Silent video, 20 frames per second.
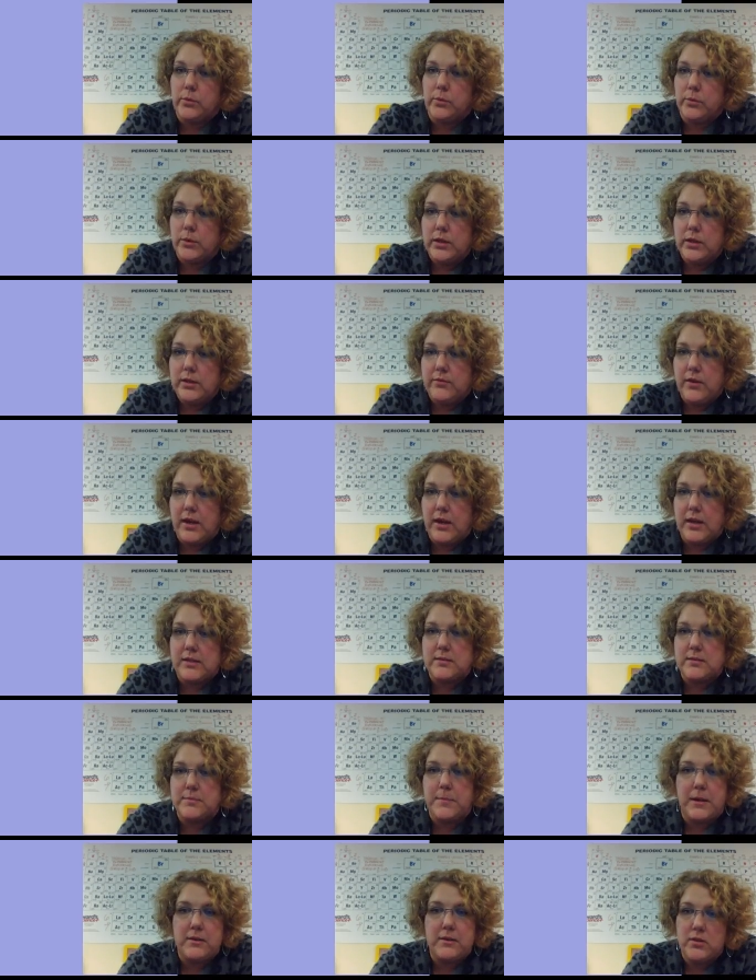really
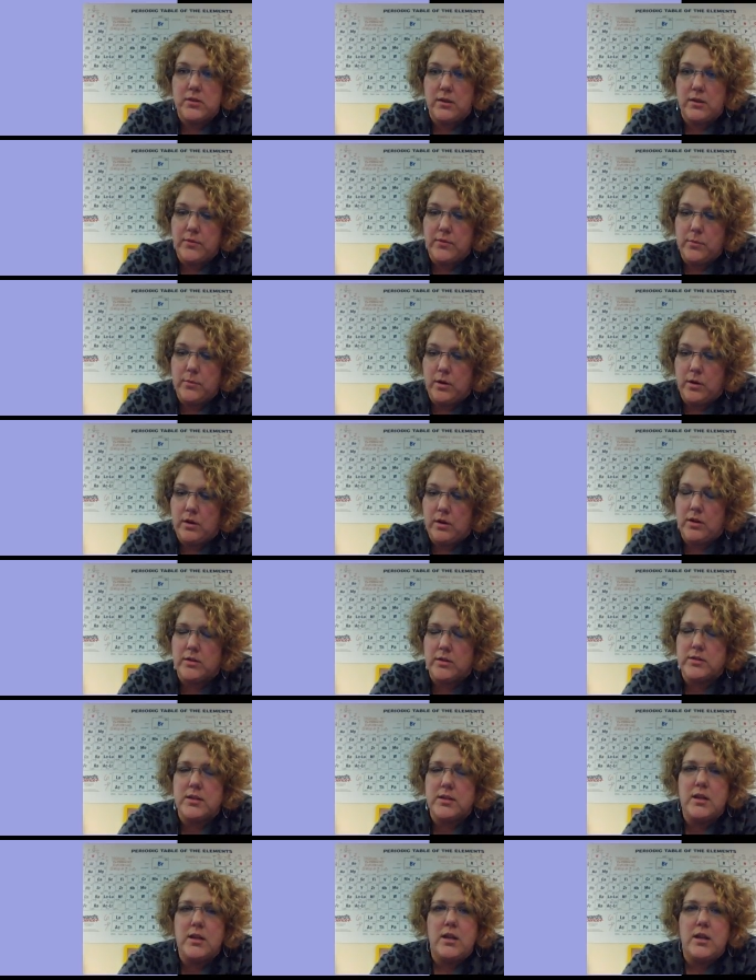fast, bouncing off the
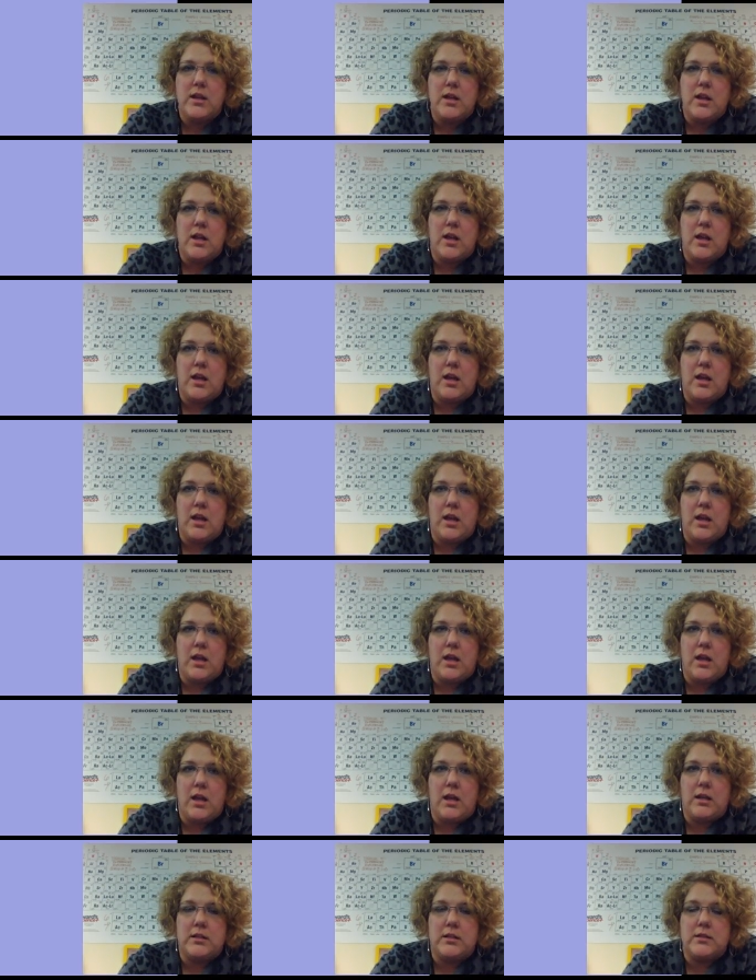walls,
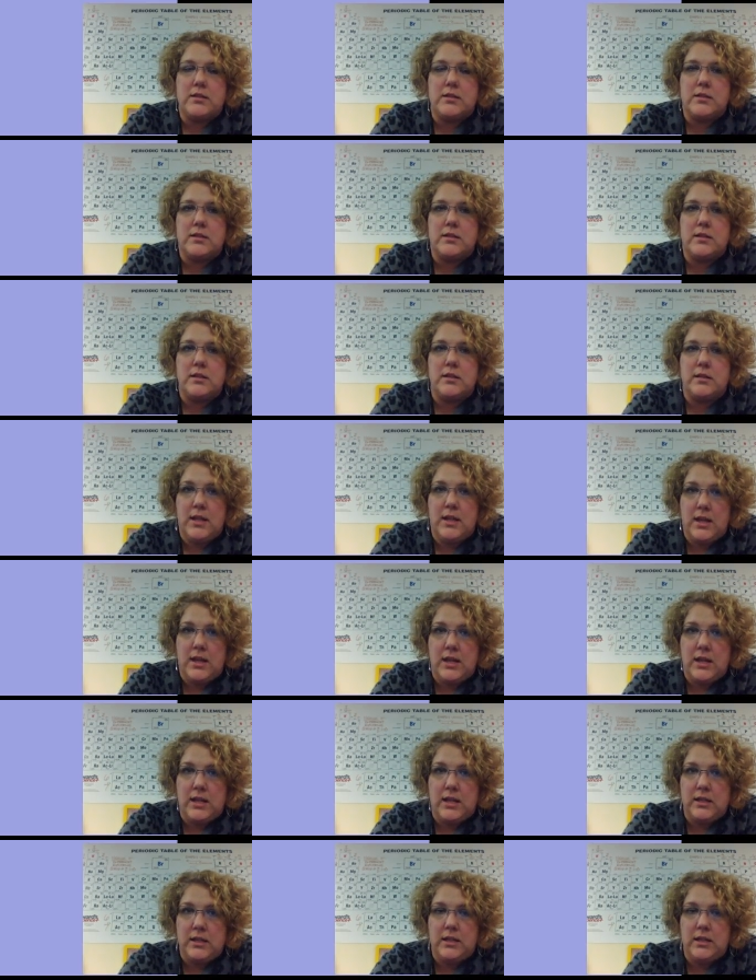and
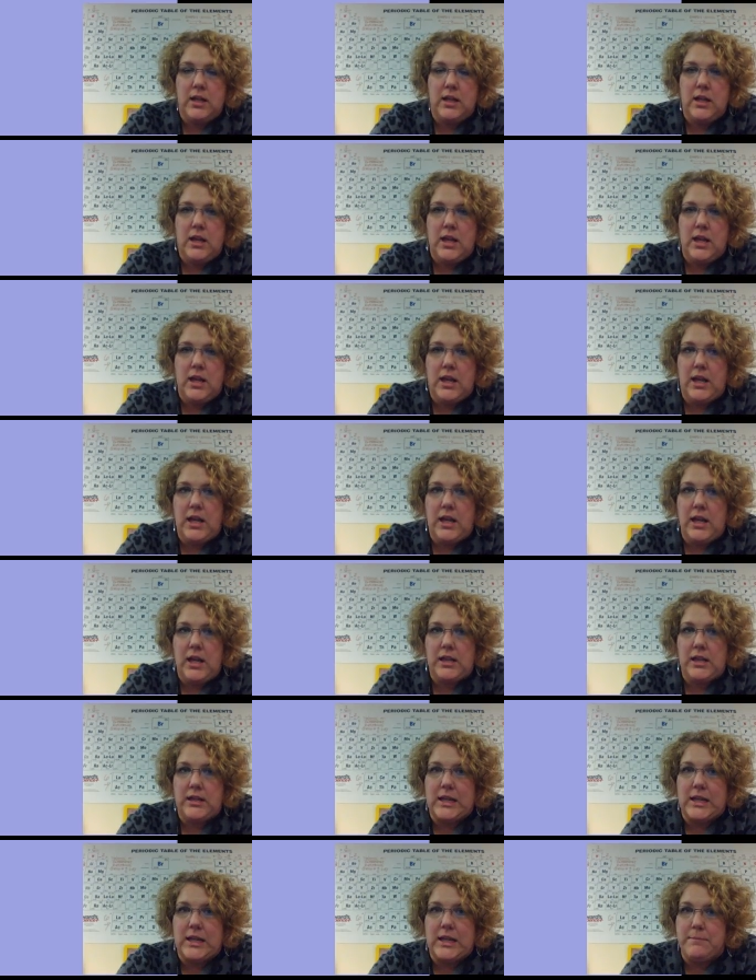then
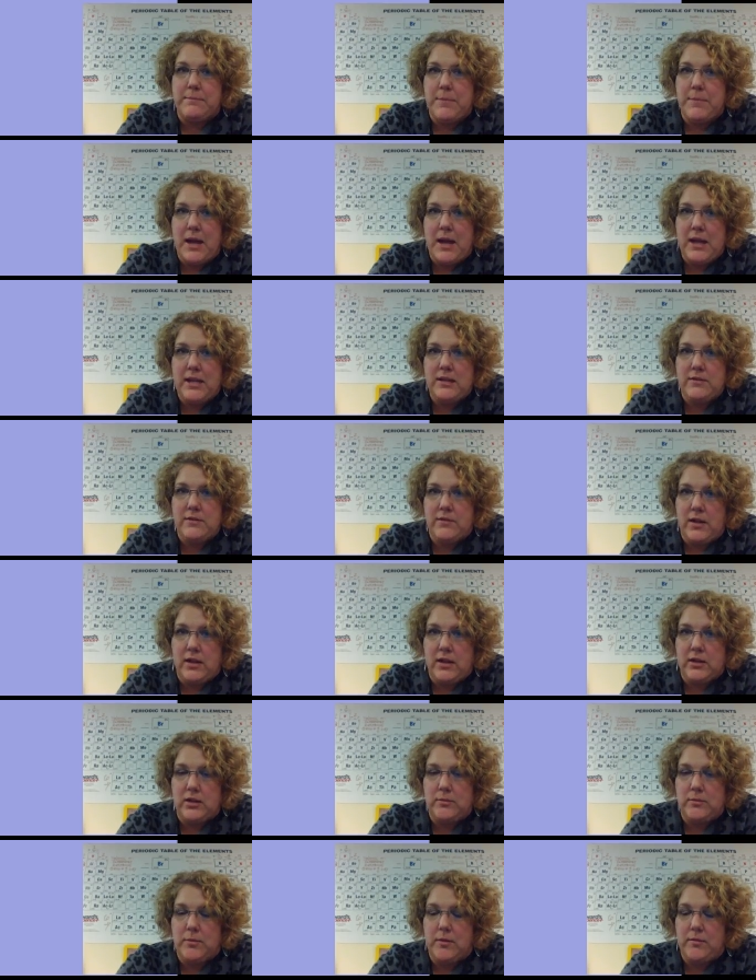the combined
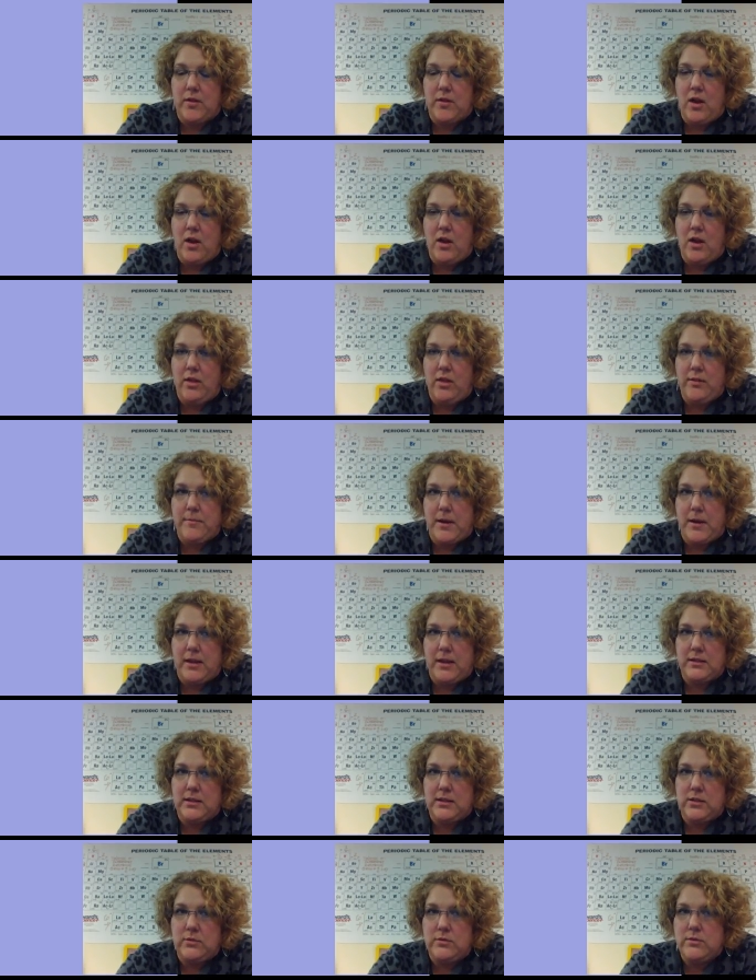volume of all the
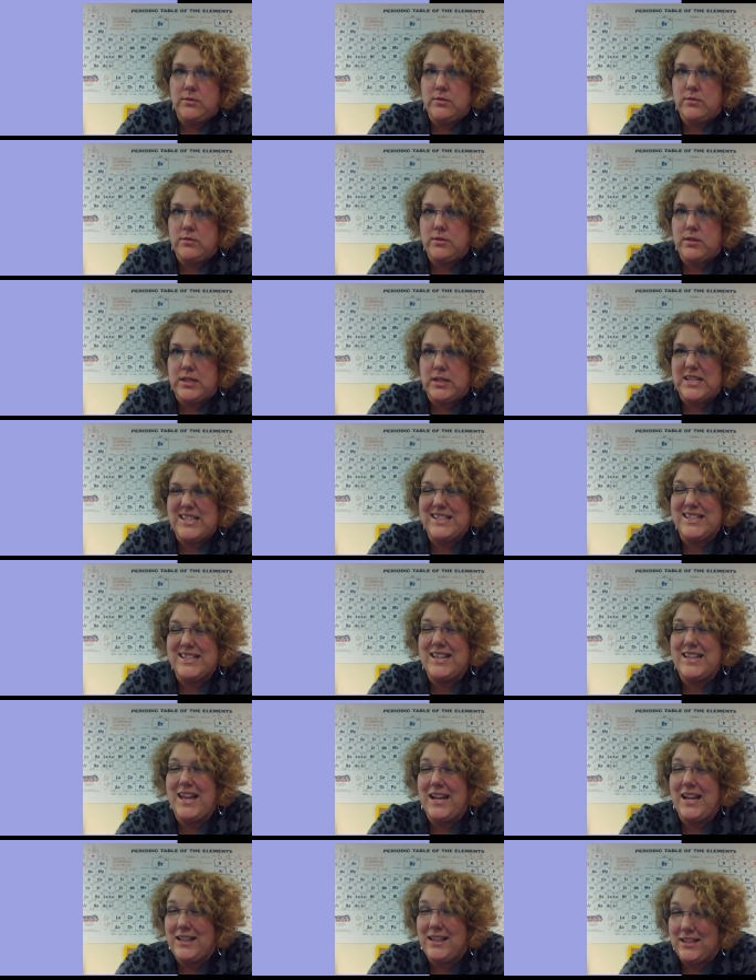molecules is
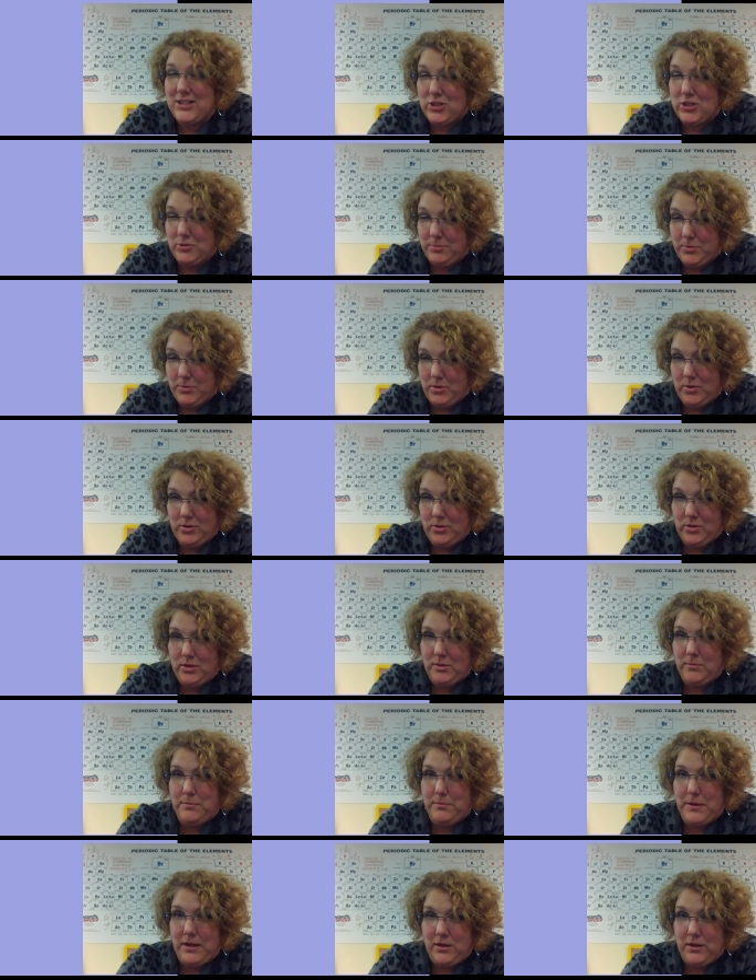negligible
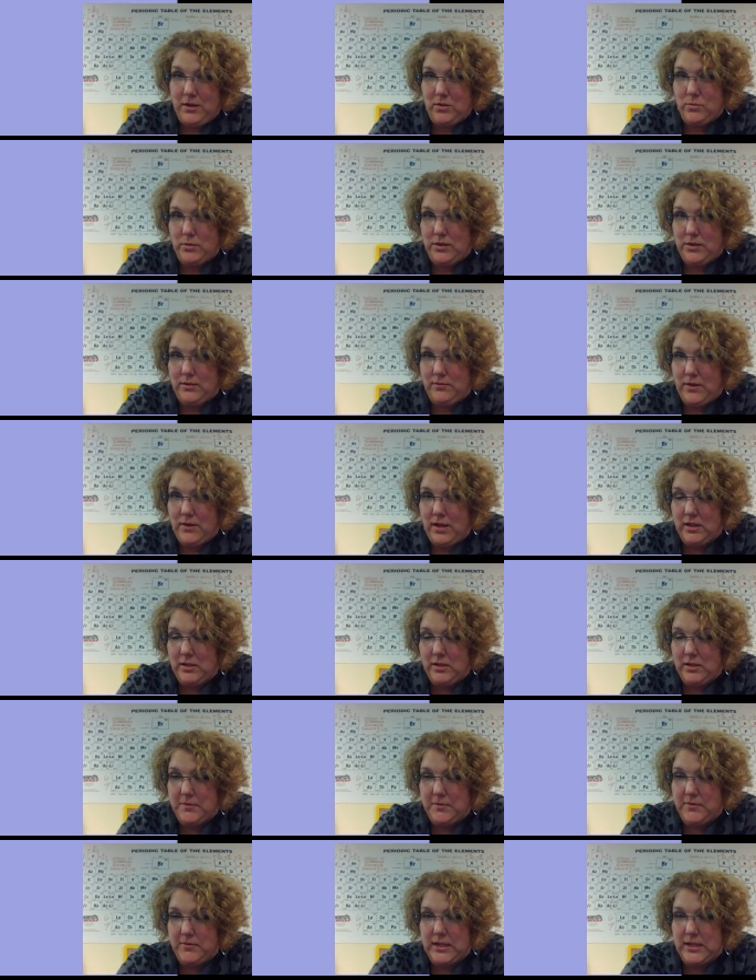compared with the
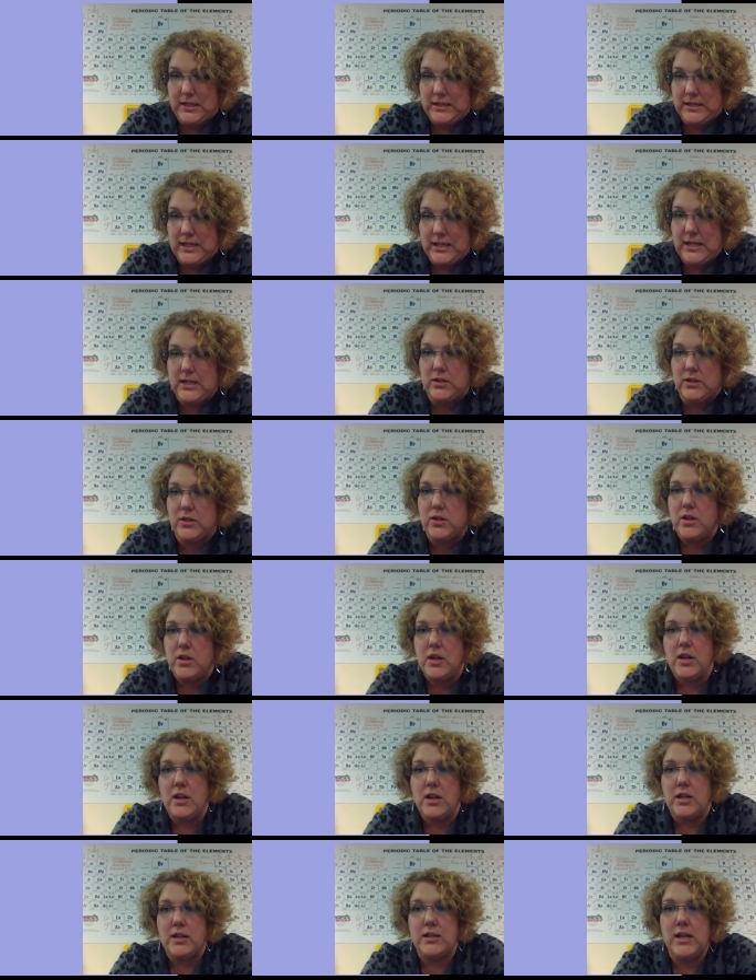volume of the container.
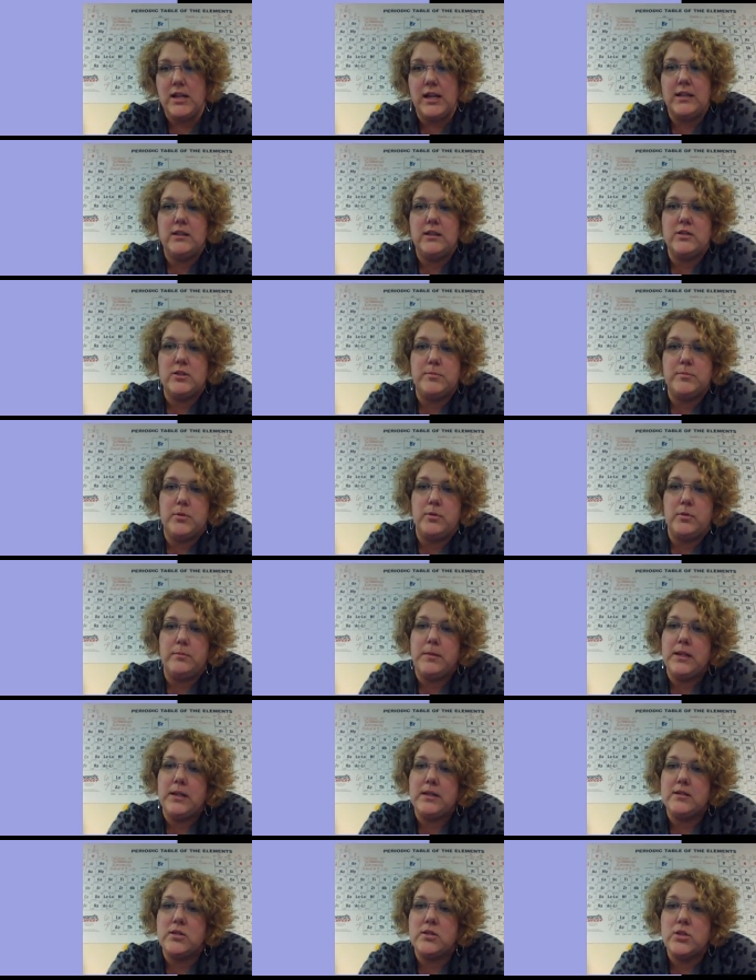Negligible
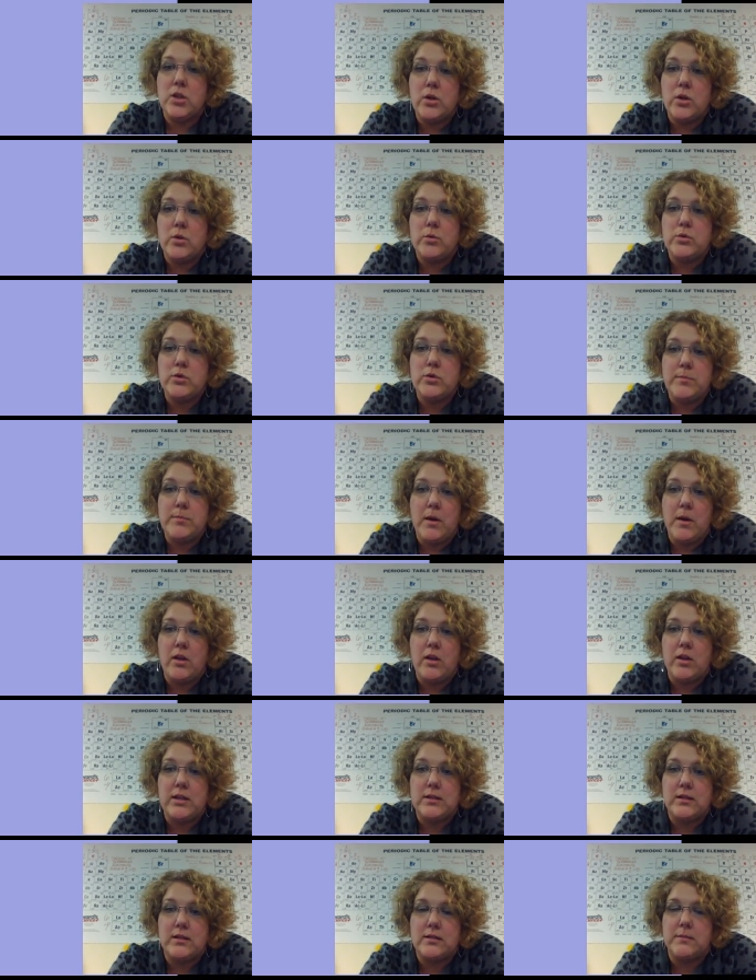means so small
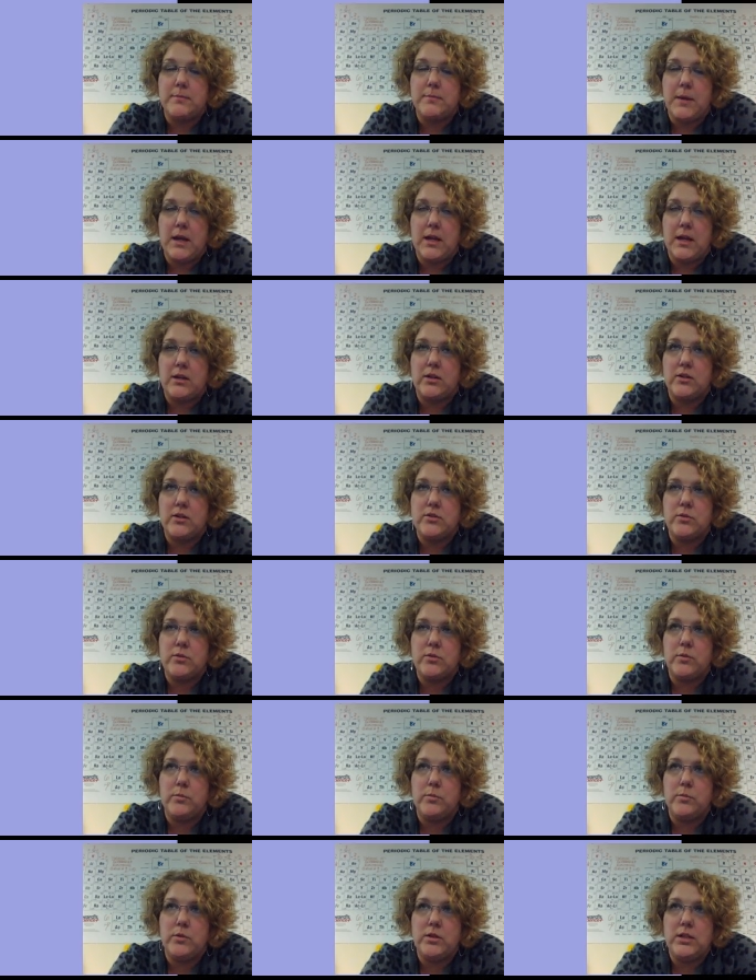it doesn't matter. So
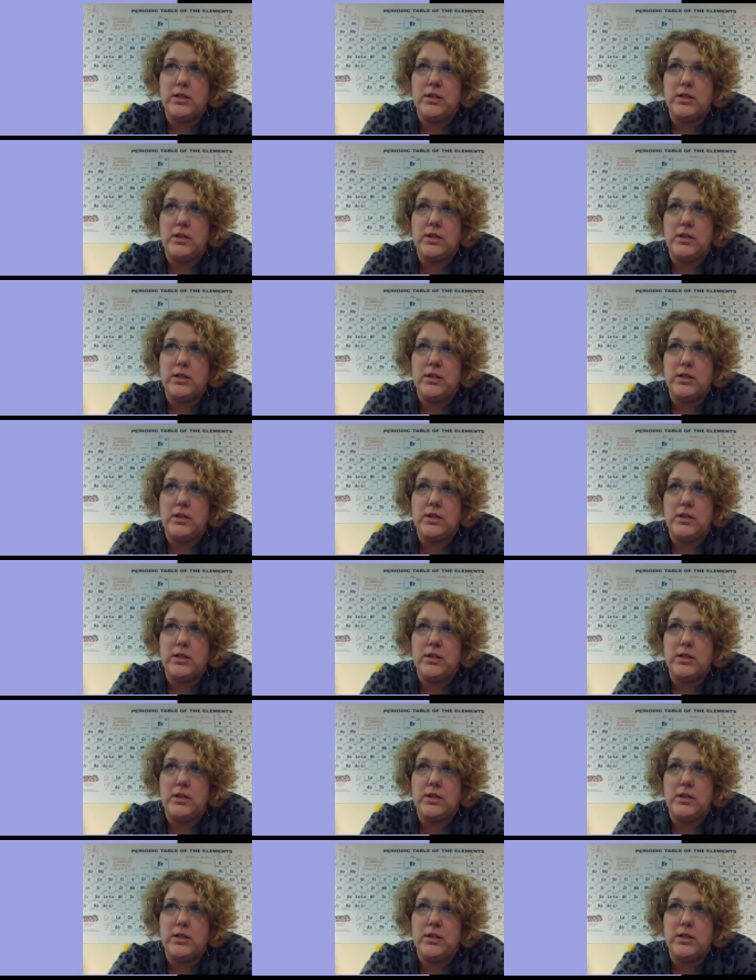when